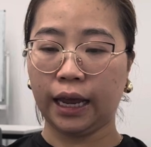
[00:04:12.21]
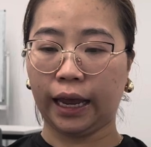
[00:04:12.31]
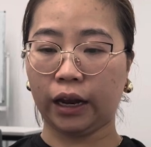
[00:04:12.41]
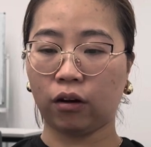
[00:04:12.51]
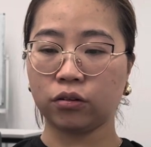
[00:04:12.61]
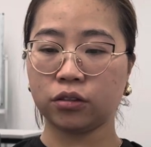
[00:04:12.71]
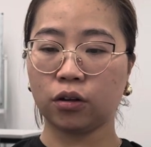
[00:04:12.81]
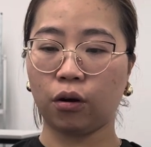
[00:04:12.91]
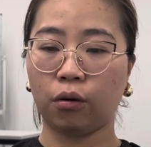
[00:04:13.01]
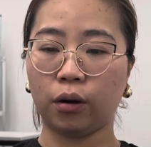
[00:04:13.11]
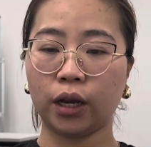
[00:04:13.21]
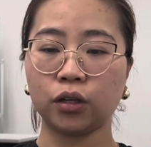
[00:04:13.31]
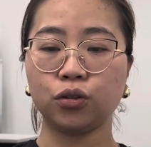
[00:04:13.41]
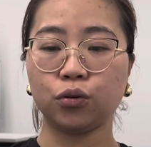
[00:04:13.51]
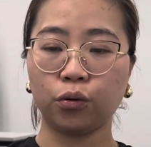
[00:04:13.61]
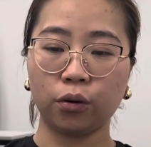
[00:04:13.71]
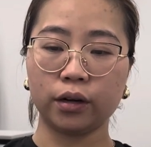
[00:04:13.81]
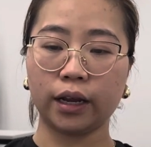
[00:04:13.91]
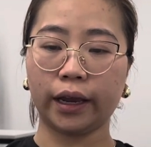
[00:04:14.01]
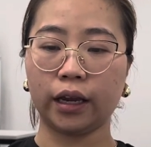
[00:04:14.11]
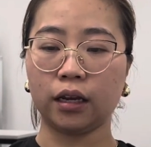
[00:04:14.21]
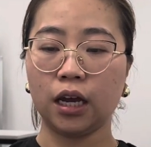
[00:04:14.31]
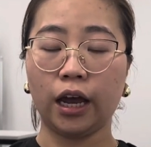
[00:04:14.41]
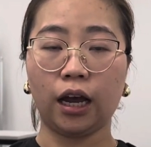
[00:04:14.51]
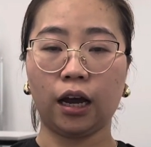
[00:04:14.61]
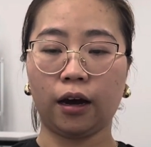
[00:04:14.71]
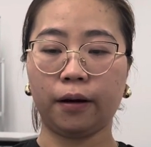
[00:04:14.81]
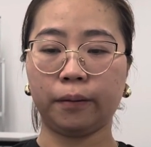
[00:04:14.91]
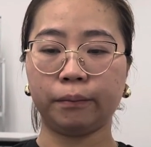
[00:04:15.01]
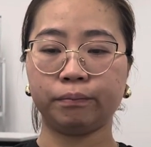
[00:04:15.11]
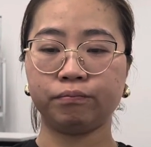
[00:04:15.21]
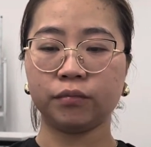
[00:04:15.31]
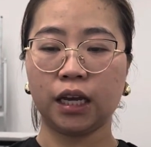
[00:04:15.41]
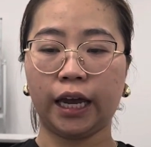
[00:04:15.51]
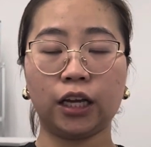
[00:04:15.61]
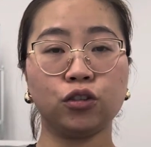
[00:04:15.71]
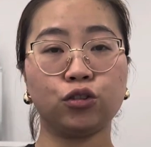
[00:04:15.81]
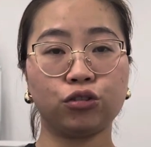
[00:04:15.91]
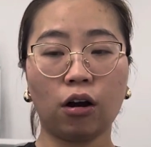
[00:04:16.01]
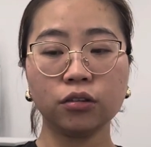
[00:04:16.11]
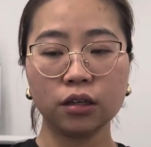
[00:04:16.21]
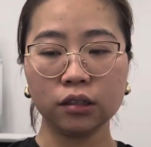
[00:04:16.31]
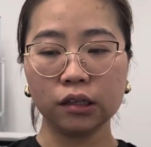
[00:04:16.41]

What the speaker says: and also ensure the instruction,